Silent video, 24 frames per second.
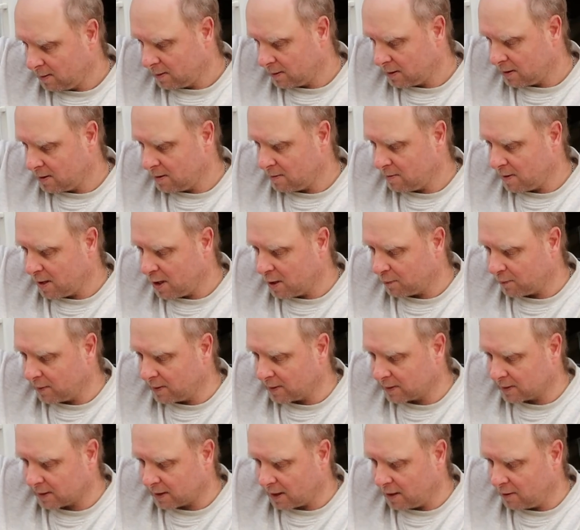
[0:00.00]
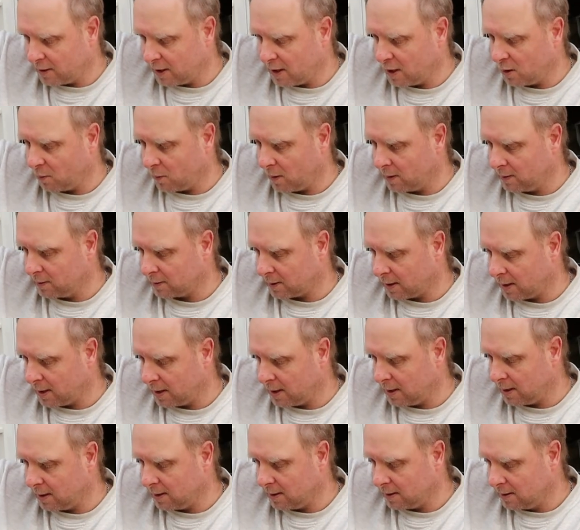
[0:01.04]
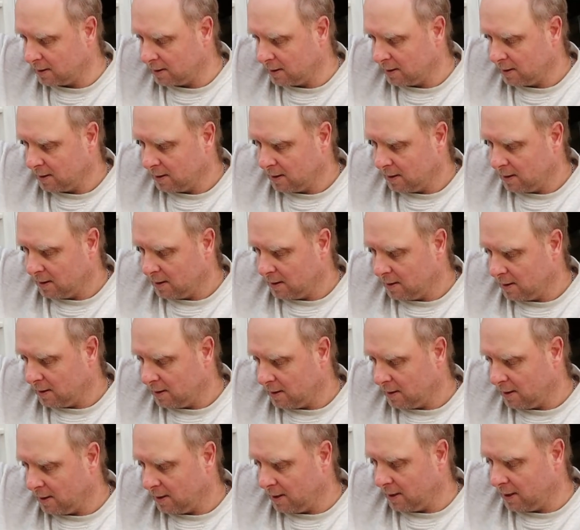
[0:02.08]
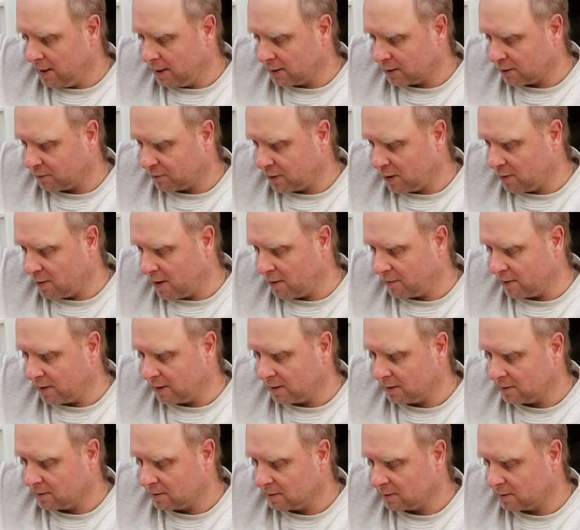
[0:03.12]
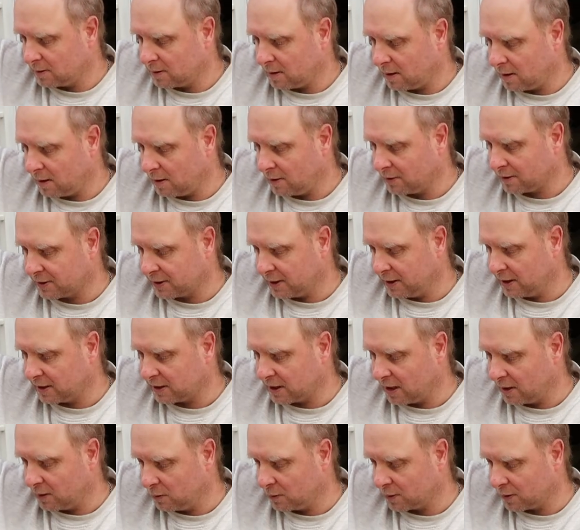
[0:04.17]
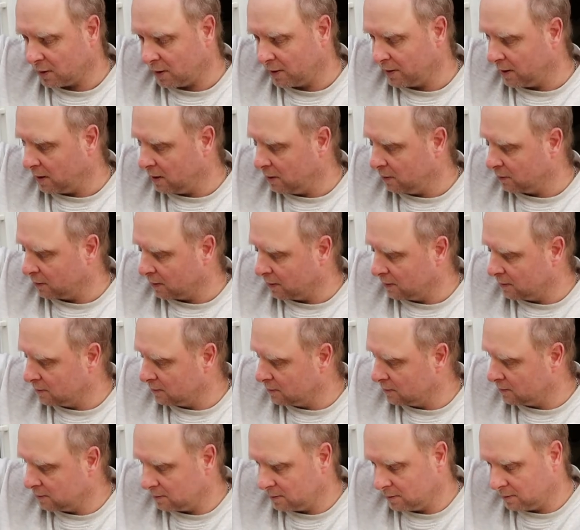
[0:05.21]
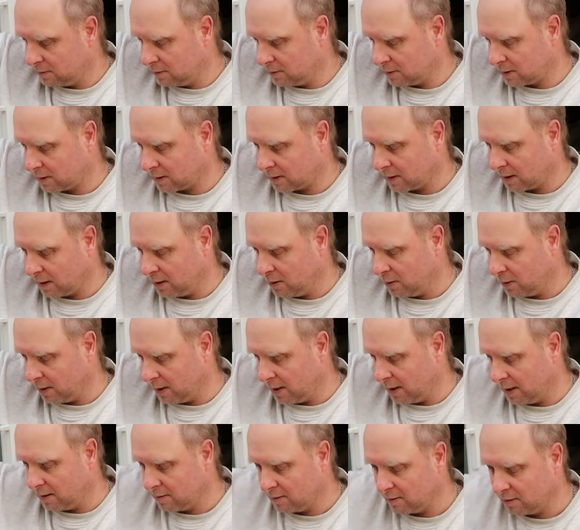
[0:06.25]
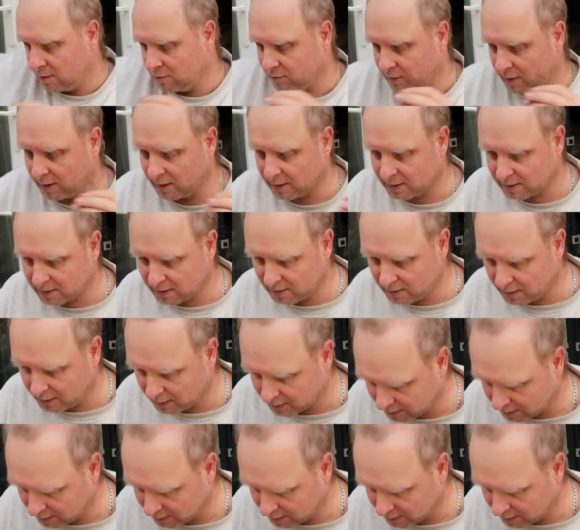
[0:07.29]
So I'm hoping to go there one day, and there's a few other RC channels I know that go there and race, and they